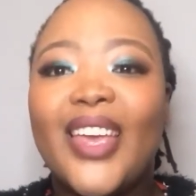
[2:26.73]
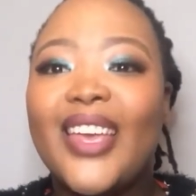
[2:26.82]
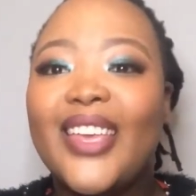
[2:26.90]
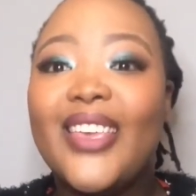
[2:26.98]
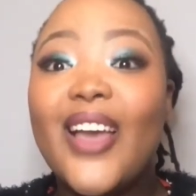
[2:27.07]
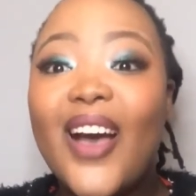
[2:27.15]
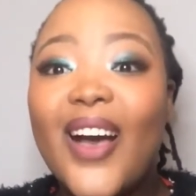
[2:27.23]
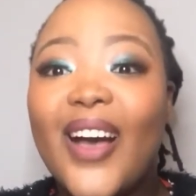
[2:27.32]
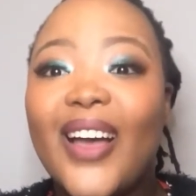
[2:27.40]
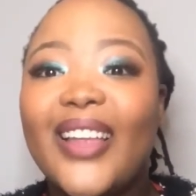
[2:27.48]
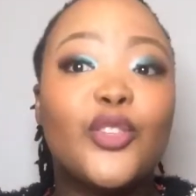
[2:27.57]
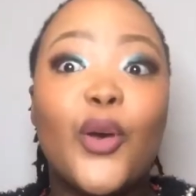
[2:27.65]
yeah,
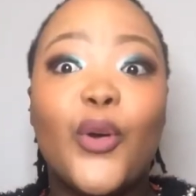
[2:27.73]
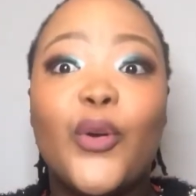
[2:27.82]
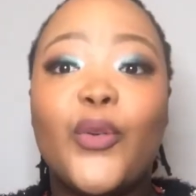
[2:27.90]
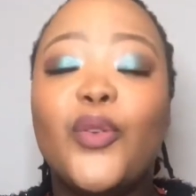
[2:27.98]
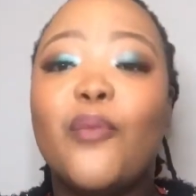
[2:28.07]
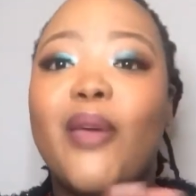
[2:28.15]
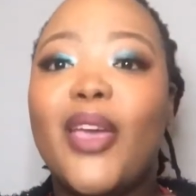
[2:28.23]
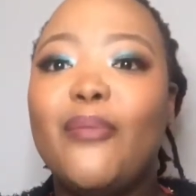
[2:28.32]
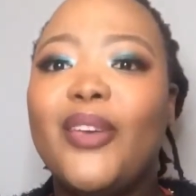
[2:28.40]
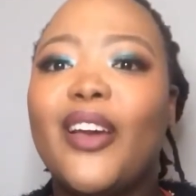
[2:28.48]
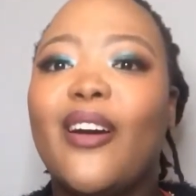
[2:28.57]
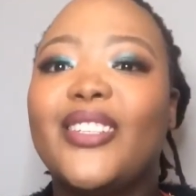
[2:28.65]
so you may
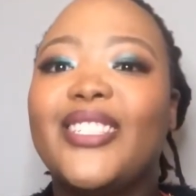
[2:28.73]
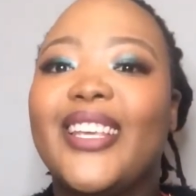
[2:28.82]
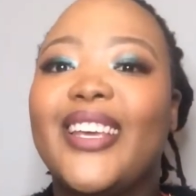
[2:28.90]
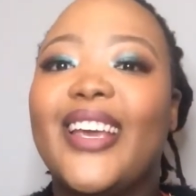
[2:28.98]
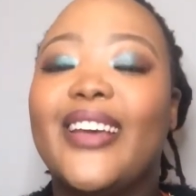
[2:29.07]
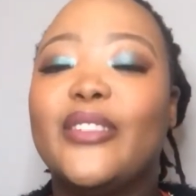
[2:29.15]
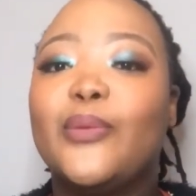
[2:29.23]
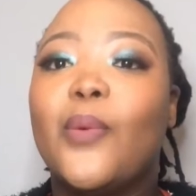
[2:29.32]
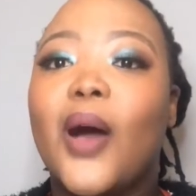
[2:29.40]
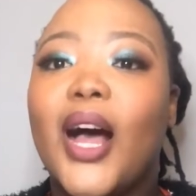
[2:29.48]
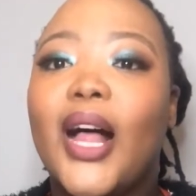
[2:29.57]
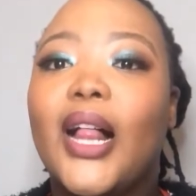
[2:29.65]
be asking as
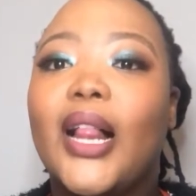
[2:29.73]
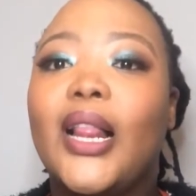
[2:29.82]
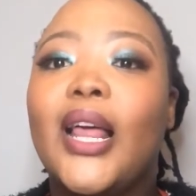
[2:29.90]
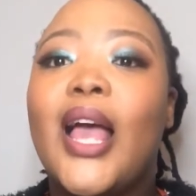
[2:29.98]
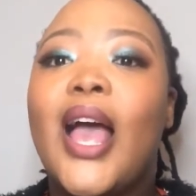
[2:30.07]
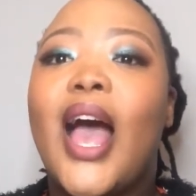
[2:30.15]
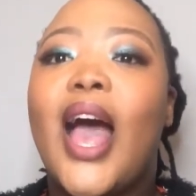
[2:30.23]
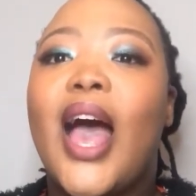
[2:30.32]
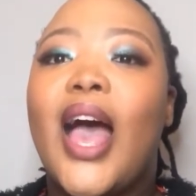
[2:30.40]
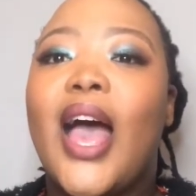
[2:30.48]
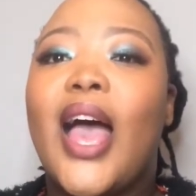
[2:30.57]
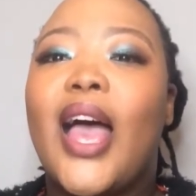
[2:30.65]
well,
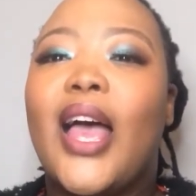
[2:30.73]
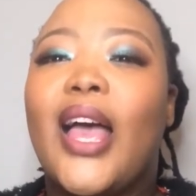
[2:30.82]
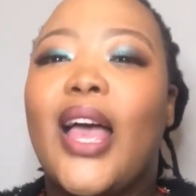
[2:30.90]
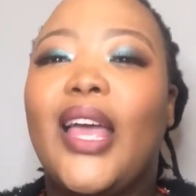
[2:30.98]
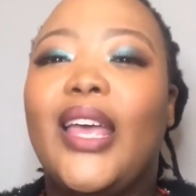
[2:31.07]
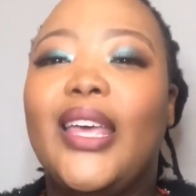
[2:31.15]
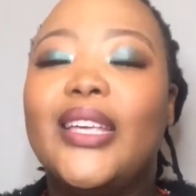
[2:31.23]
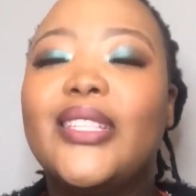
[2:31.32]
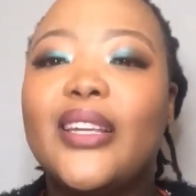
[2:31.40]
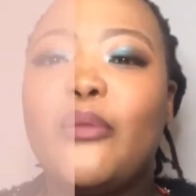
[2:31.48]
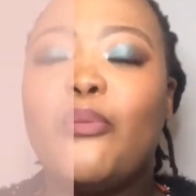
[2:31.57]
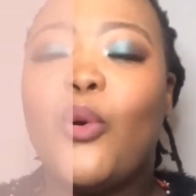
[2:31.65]
is
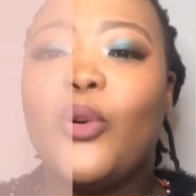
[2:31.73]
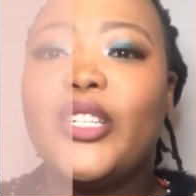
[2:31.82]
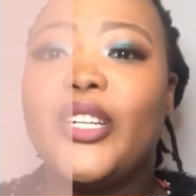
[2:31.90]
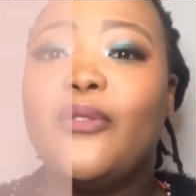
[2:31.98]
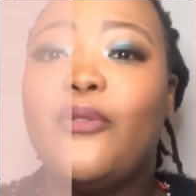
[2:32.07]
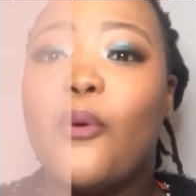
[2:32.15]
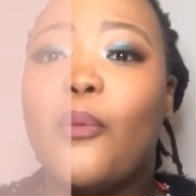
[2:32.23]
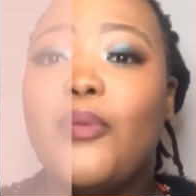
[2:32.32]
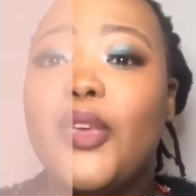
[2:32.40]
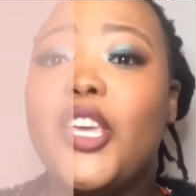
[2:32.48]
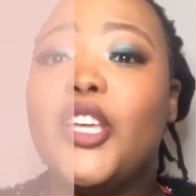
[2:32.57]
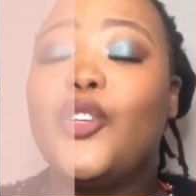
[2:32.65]
it important for
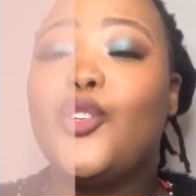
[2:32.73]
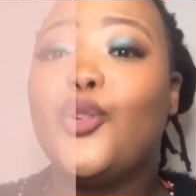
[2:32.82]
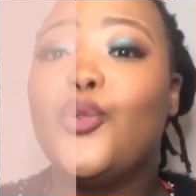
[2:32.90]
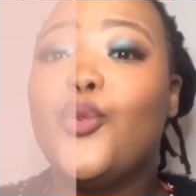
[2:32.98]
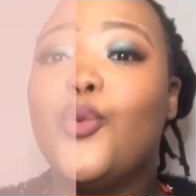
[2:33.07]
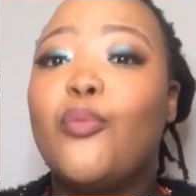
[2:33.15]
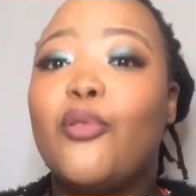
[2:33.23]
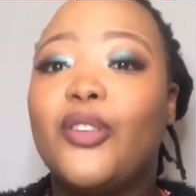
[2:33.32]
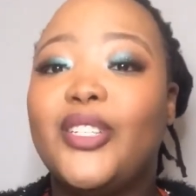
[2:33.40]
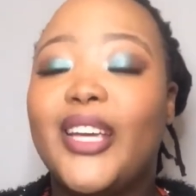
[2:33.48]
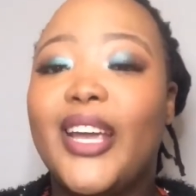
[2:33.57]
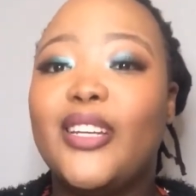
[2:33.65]
me to
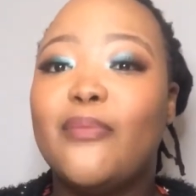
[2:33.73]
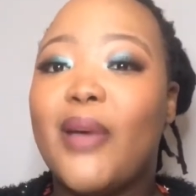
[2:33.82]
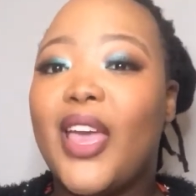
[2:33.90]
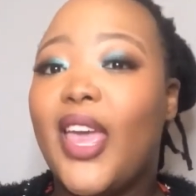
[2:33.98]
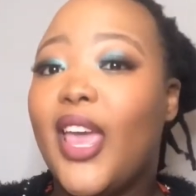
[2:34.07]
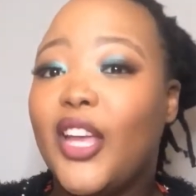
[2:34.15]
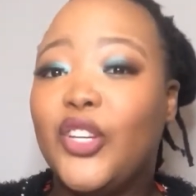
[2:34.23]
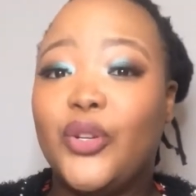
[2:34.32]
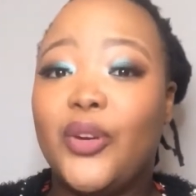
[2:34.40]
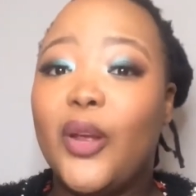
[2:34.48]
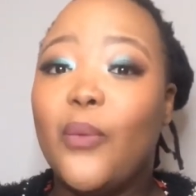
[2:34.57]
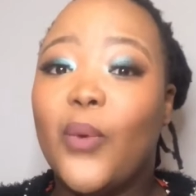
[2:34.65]
protect my hair
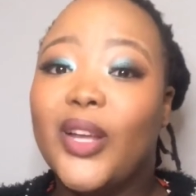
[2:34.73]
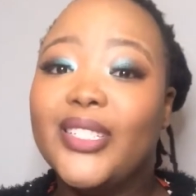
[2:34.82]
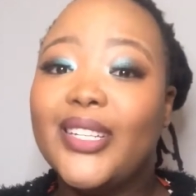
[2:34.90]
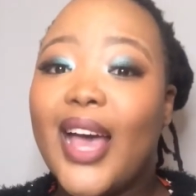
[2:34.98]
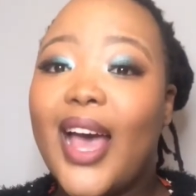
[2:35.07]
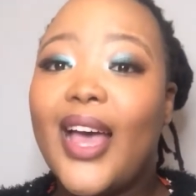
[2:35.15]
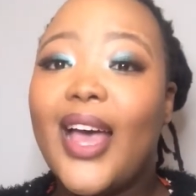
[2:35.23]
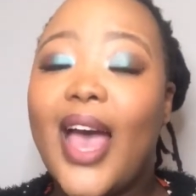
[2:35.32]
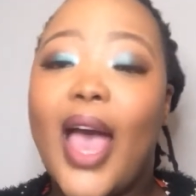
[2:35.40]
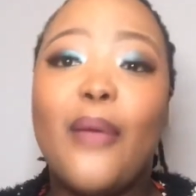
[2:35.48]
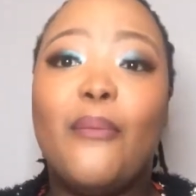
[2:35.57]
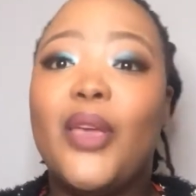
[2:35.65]
during winter?
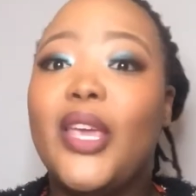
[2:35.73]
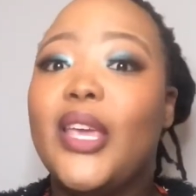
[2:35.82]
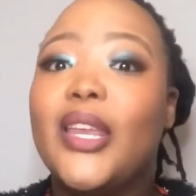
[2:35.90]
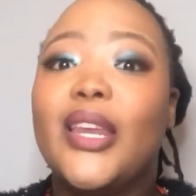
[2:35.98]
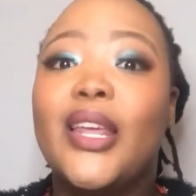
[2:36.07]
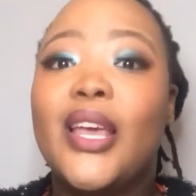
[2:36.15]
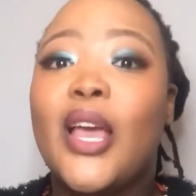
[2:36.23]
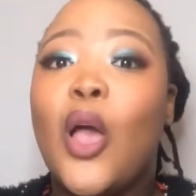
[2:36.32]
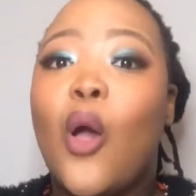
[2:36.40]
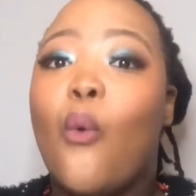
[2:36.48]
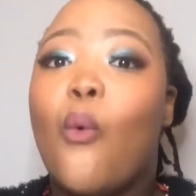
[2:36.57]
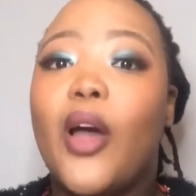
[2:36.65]
I mean,
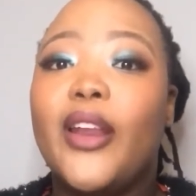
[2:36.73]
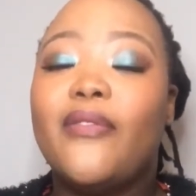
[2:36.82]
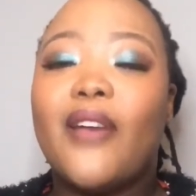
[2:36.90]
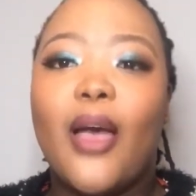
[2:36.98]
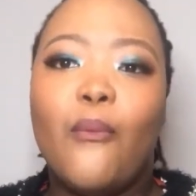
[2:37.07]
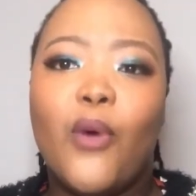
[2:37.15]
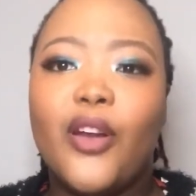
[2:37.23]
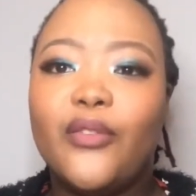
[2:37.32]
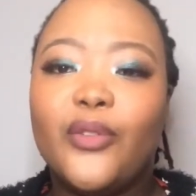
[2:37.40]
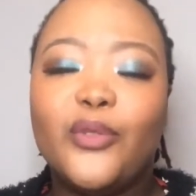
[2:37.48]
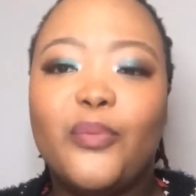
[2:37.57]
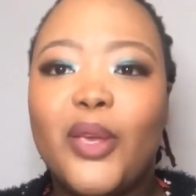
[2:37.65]
what if I'm one of
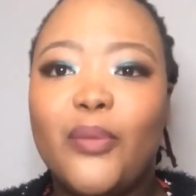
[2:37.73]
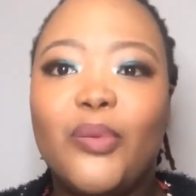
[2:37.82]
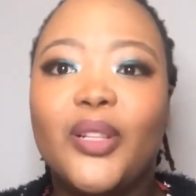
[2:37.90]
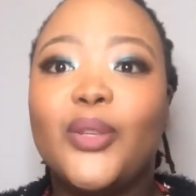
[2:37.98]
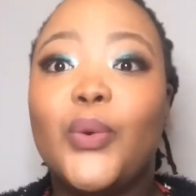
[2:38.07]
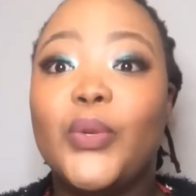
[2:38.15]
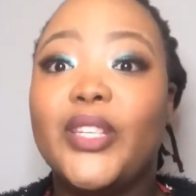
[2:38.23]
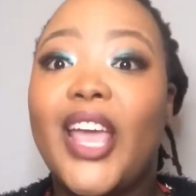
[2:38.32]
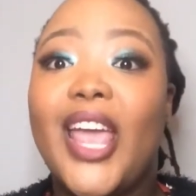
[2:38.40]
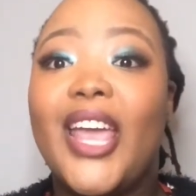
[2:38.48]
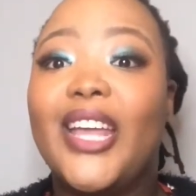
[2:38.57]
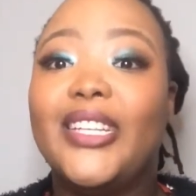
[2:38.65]
those people whose
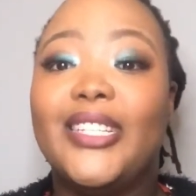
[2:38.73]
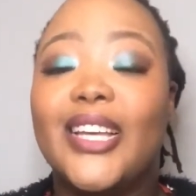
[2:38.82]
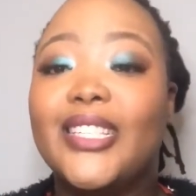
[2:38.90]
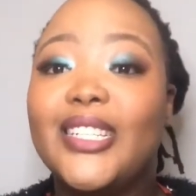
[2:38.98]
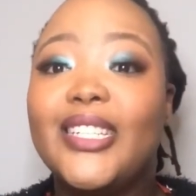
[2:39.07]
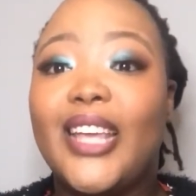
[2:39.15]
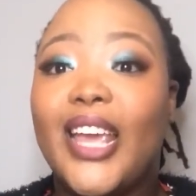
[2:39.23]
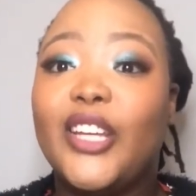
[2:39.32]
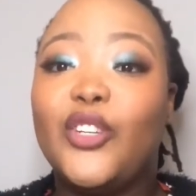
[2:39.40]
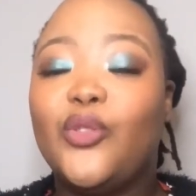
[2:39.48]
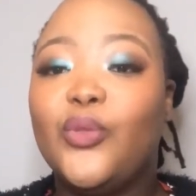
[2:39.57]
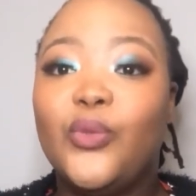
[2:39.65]
hair doesn't
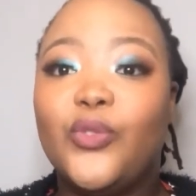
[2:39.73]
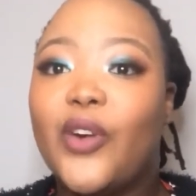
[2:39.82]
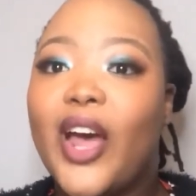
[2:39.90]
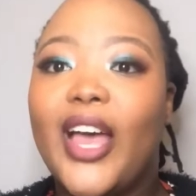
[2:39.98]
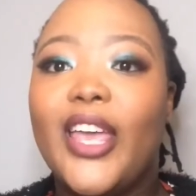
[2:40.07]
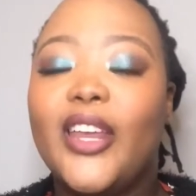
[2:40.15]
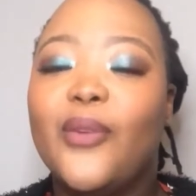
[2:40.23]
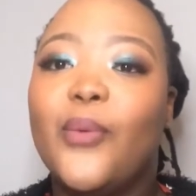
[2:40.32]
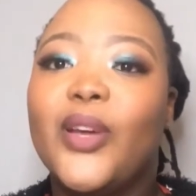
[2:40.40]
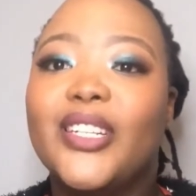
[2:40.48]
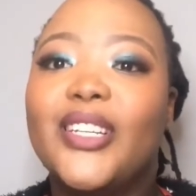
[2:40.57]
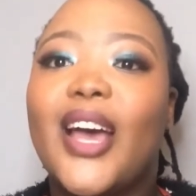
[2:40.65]
get too dry in
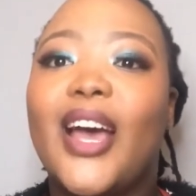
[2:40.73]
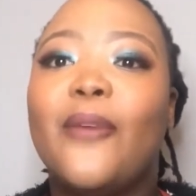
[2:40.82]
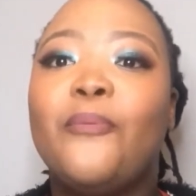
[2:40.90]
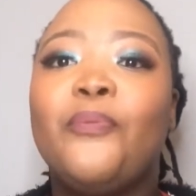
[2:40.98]
winter?